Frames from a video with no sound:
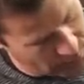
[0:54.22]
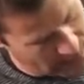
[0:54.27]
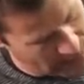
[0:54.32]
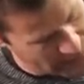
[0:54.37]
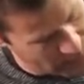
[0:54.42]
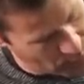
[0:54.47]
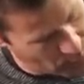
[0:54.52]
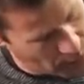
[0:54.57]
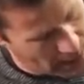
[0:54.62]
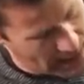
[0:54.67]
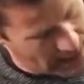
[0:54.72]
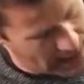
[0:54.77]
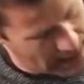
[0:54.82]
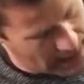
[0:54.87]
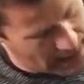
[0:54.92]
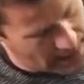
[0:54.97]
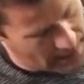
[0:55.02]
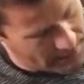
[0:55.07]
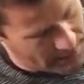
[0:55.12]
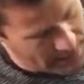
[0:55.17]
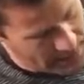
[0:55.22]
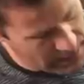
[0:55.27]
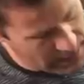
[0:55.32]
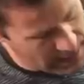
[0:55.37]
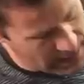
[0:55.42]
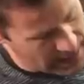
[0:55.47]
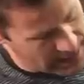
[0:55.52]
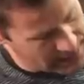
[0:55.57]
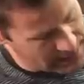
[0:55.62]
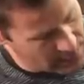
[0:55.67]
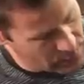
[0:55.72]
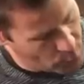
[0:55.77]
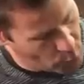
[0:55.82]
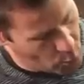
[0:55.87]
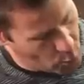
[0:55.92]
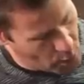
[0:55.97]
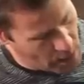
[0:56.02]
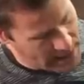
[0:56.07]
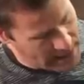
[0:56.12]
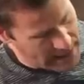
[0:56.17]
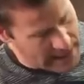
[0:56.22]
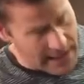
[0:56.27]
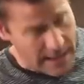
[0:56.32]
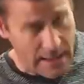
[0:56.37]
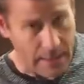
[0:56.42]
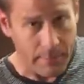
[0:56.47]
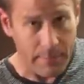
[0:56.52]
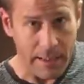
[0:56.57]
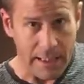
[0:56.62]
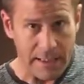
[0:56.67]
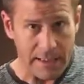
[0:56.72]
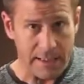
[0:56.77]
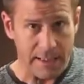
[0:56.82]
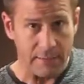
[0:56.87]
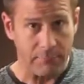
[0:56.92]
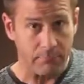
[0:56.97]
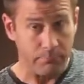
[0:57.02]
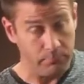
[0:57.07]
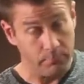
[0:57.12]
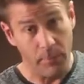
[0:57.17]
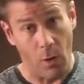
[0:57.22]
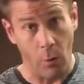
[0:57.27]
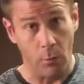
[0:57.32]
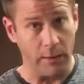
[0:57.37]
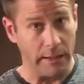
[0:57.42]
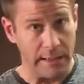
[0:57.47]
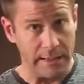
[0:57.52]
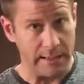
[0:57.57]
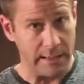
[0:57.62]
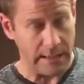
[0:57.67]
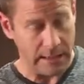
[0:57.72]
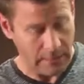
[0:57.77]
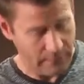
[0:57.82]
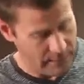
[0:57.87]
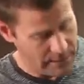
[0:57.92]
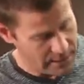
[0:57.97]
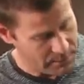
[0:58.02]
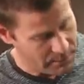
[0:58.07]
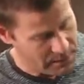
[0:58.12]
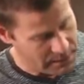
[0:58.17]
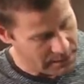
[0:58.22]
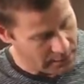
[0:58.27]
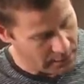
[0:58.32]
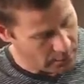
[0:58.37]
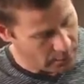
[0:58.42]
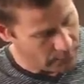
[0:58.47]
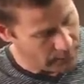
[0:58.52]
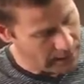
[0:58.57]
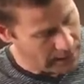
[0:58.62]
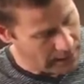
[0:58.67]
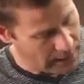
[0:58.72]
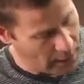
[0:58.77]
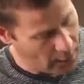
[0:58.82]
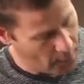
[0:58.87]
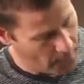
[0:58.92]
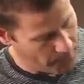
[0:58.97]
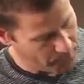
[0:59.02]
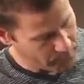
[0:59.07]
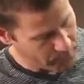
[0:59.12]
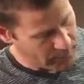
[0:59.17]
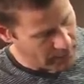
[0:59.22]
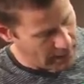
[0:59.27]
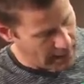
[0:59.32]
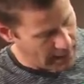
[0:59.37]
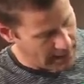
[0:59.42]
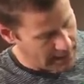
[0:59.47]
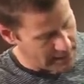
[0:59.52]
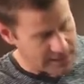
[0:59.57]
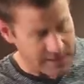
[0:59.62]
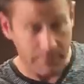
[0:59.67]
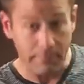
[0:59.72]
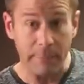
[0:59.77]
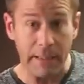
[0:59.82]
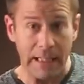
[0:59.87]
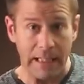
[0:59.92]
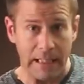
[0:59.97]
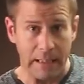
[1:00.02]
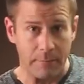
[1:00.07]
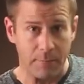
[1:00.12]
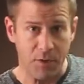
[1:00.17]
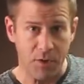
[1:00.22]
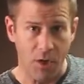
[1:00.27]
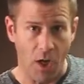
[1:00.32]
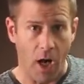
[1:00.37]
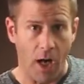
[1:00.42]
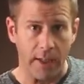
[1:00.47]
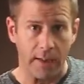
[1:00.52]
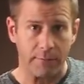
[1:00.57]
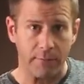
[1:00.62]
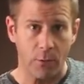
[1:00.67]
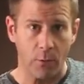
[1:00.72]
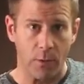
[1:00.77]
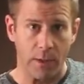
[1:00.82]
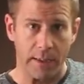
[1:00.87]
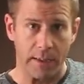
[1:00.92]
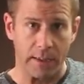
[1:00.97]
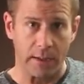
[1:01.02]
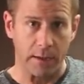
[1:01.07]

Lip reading: that's where I am, and then 1M, it's the only scene of this particular video, and it's a medium shot. If you wanted a